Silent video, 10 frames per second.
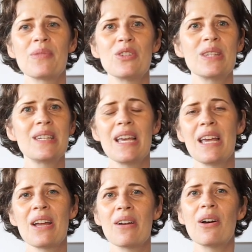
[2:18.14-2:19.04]
just
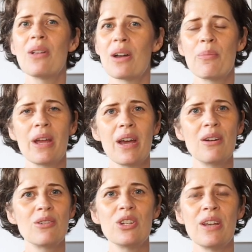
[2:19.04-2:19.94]
taking a lot of my
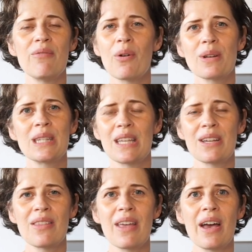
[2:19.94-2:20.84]
energy, focusing
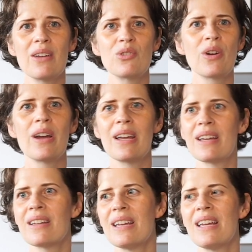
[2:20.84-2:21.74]
on that,
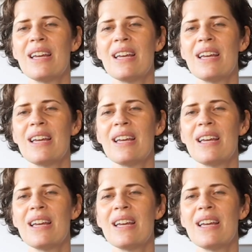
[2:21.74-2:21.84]
trying,